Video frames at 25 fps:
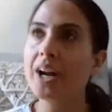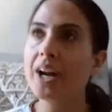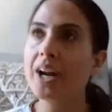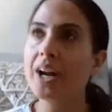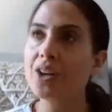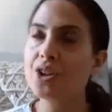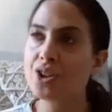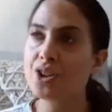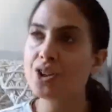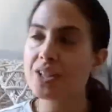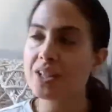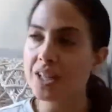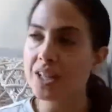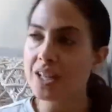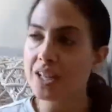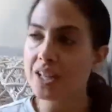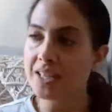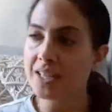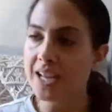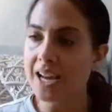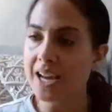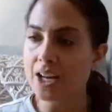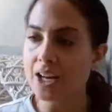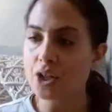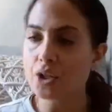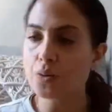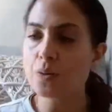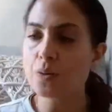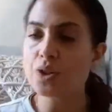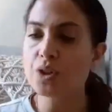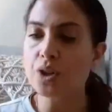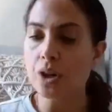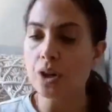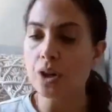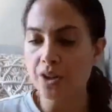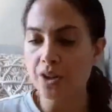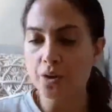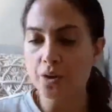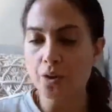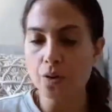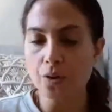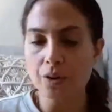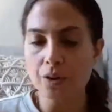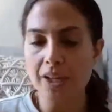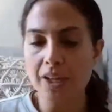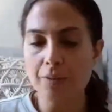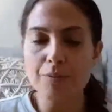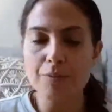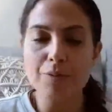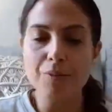anxiously attached, which,
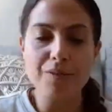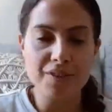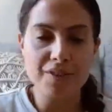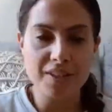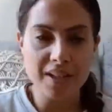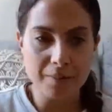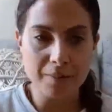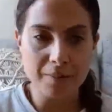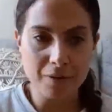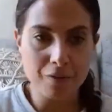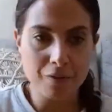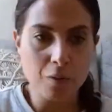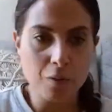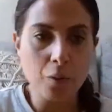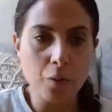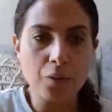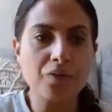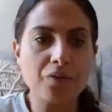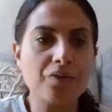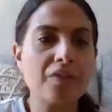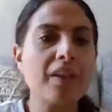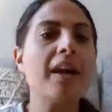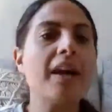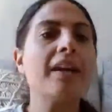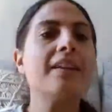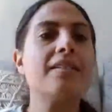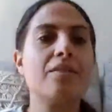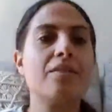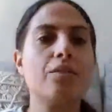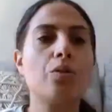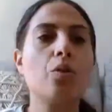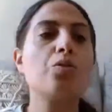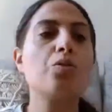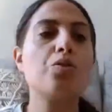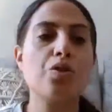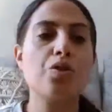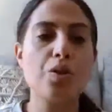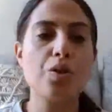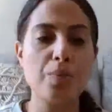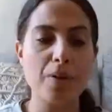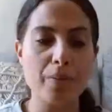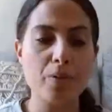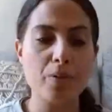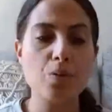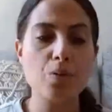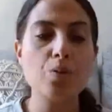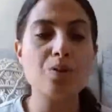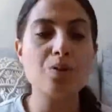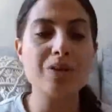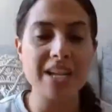like we've said before, that those are the
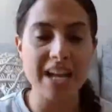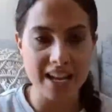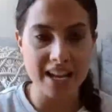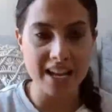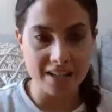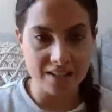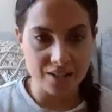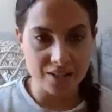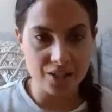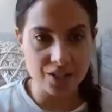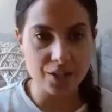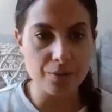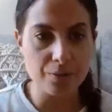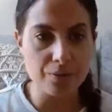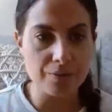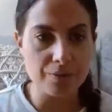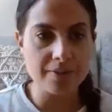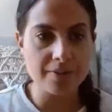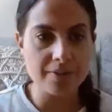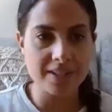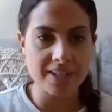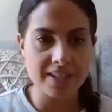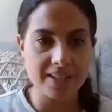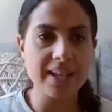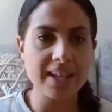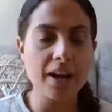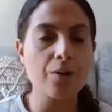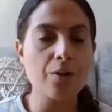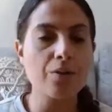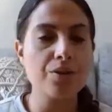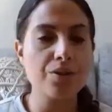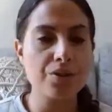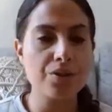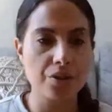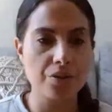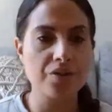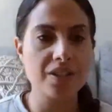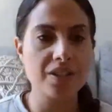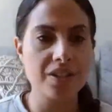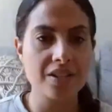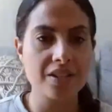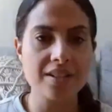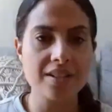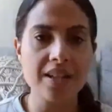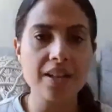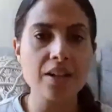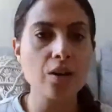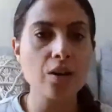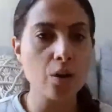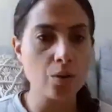people who tend to seek out
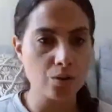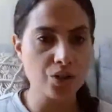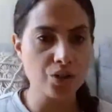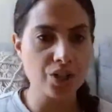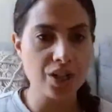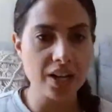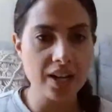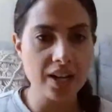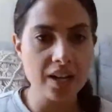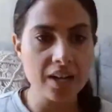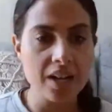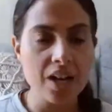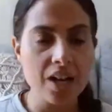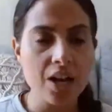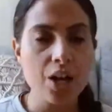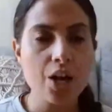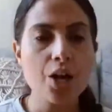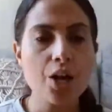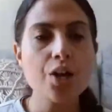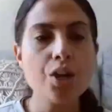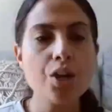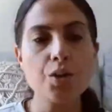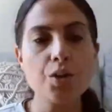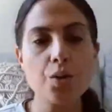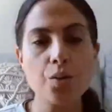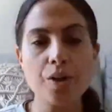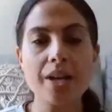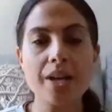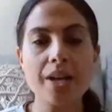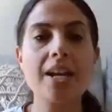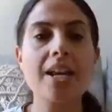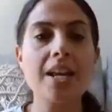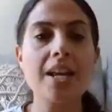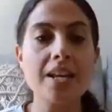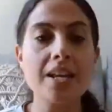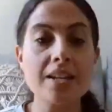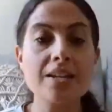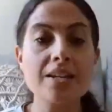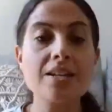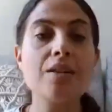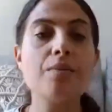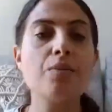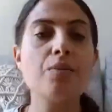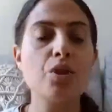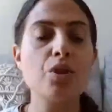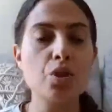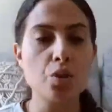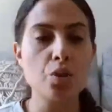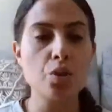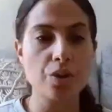services like coaching. So it is the
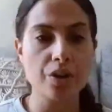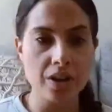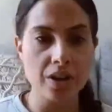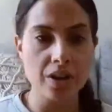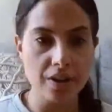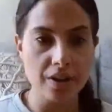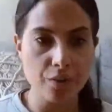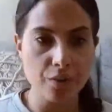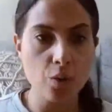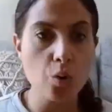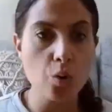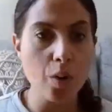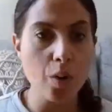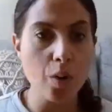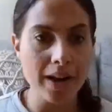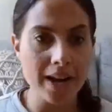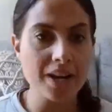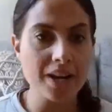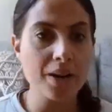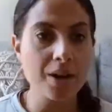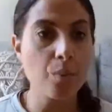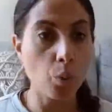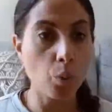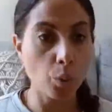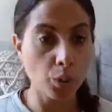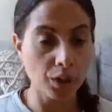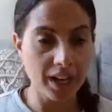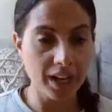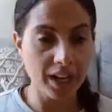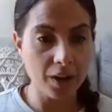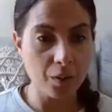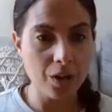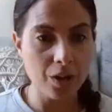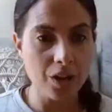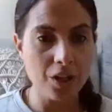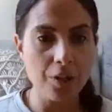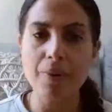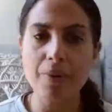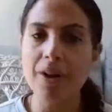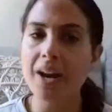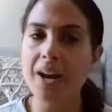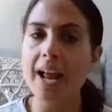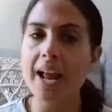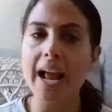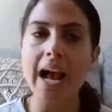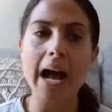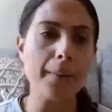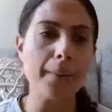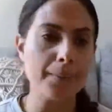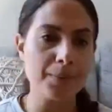majority of who I end up working with, but
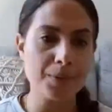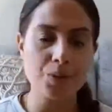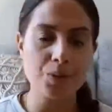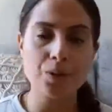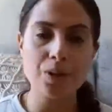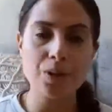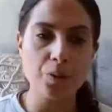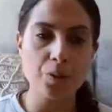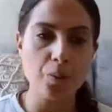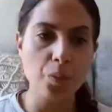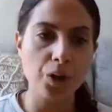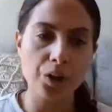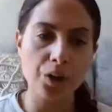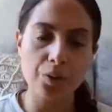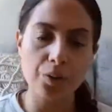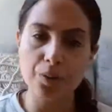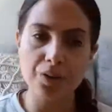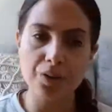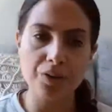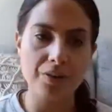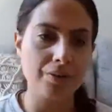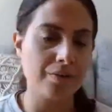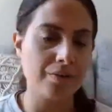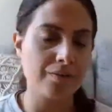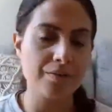I absolutely work with